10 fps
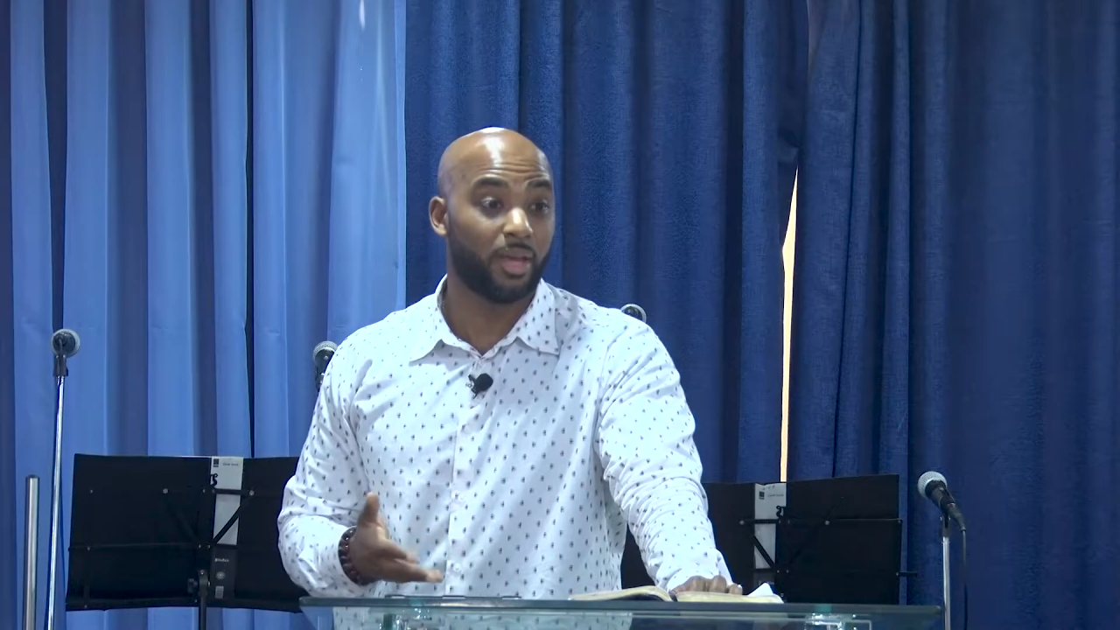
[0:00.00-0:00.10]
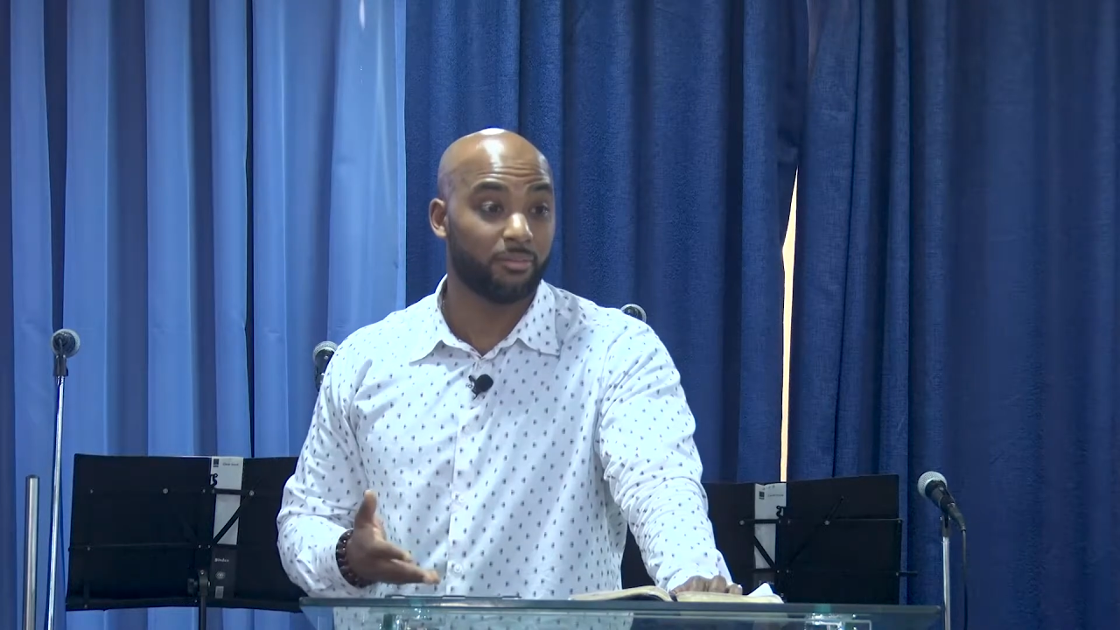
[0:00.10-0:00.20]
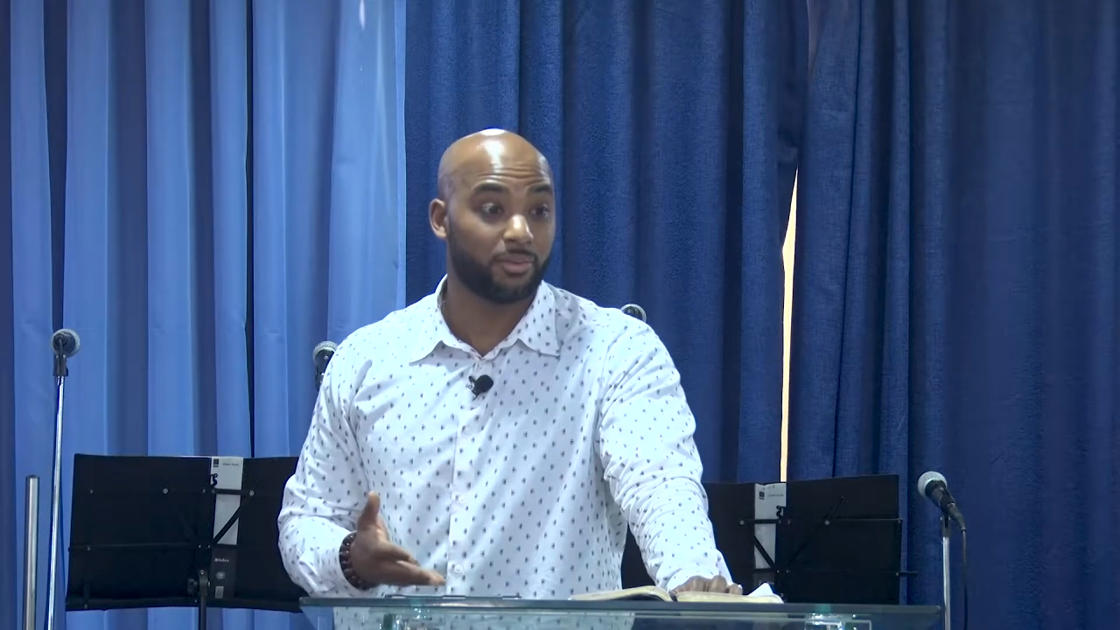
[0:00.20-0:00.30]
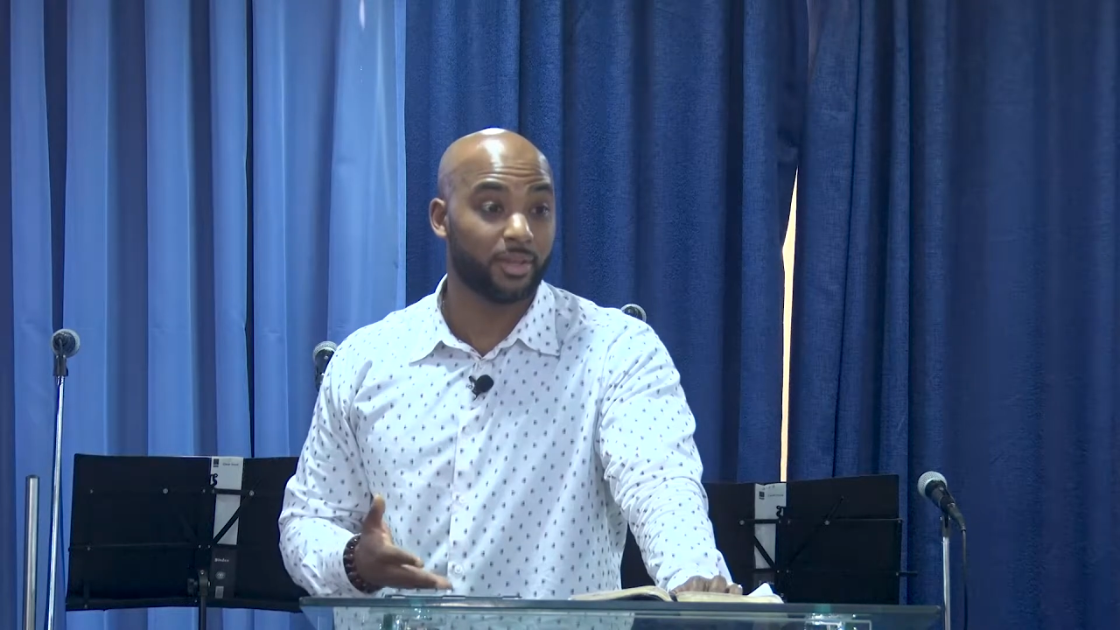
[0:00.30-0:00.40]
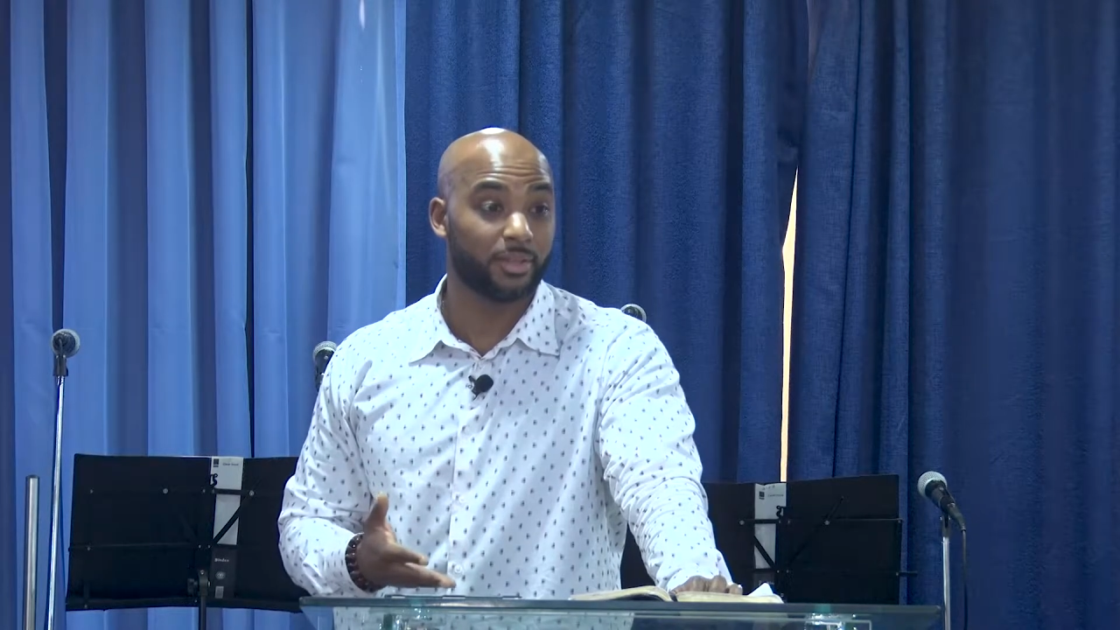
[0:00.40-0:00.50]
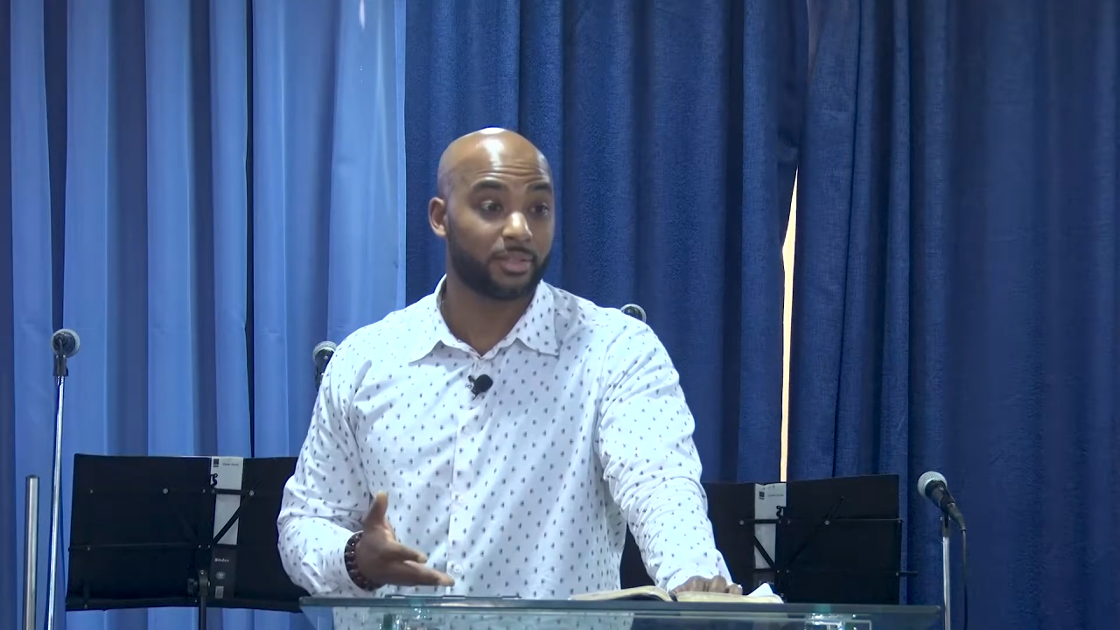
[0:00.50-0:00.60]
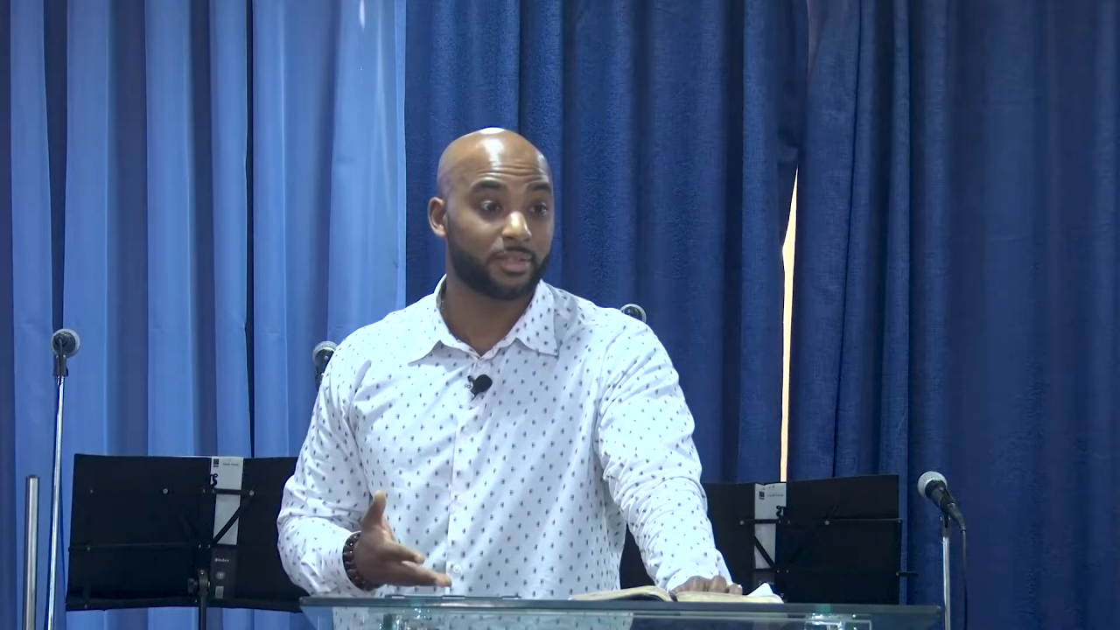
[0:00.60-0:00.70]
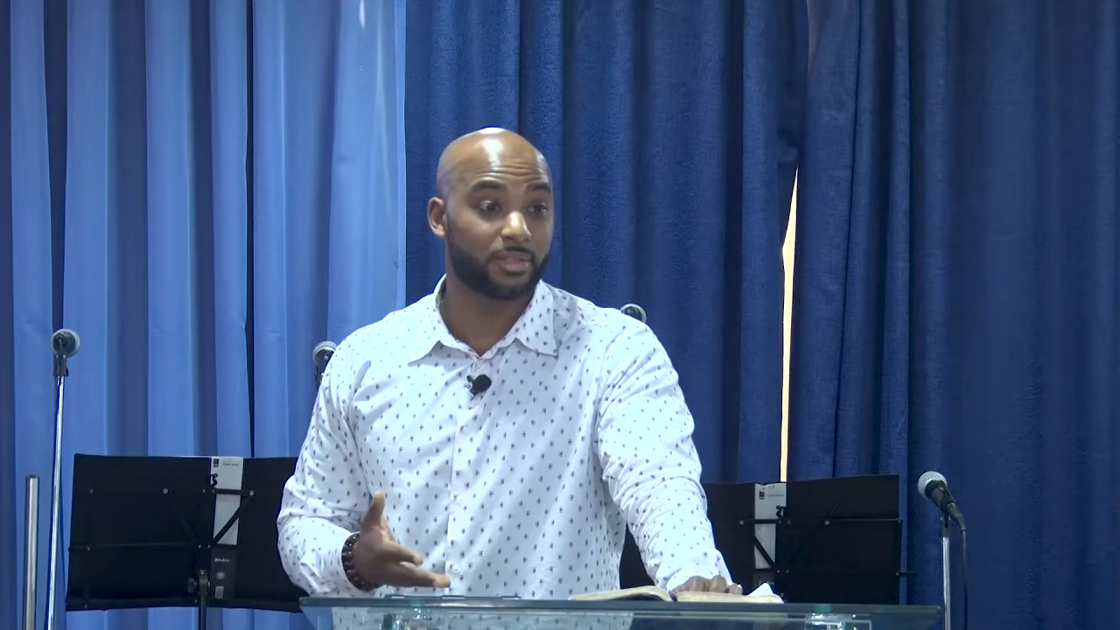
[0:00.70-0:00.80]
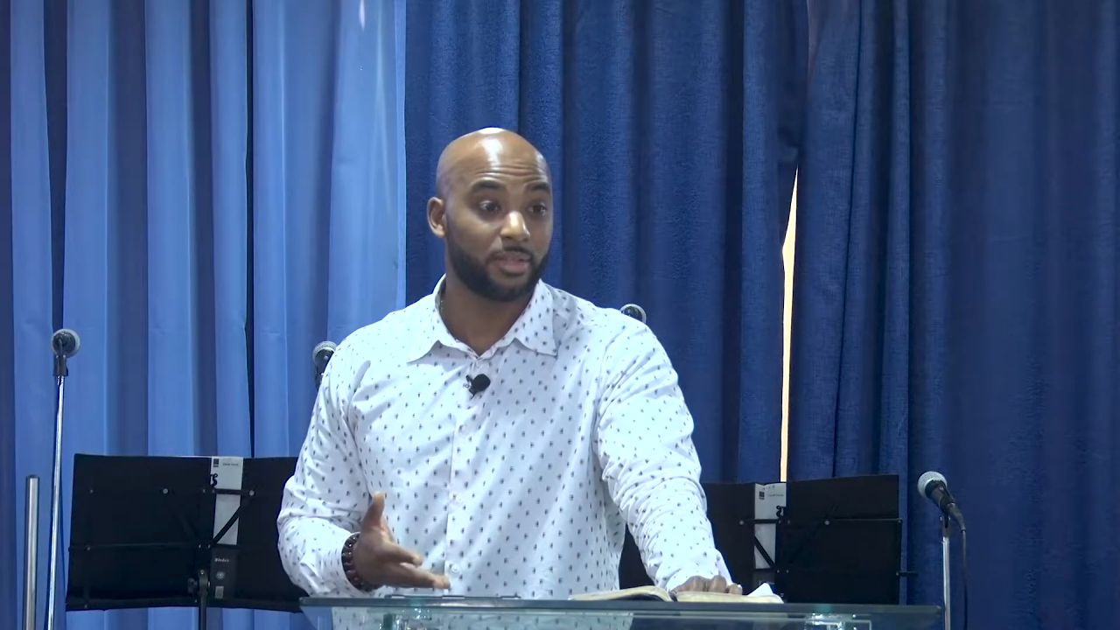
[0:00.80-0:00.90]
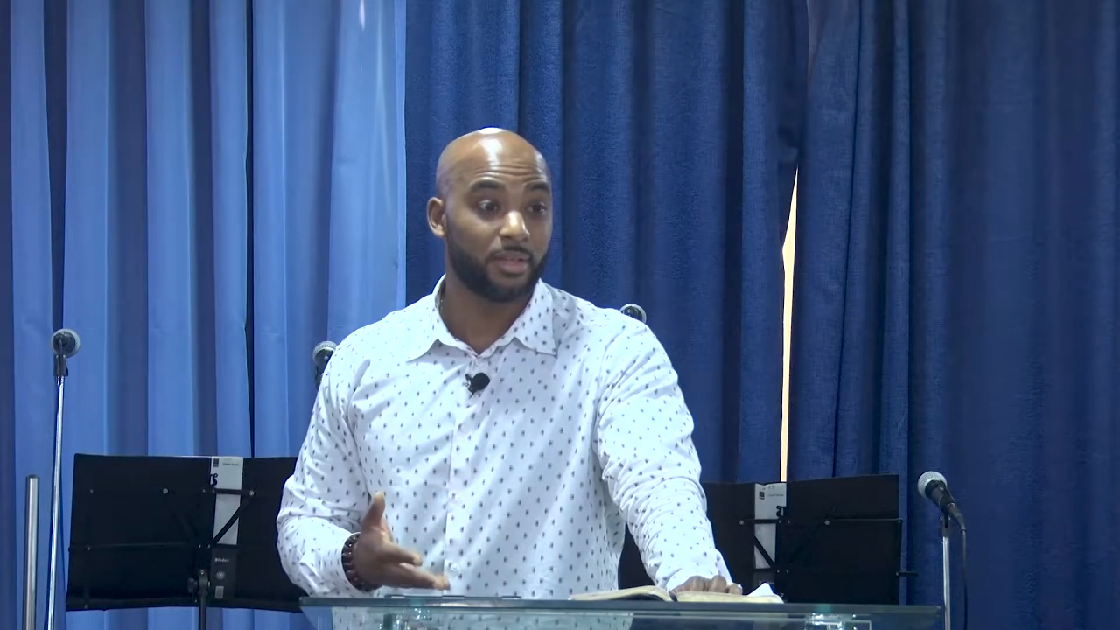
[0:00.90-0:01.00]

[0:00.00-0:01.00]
Netflix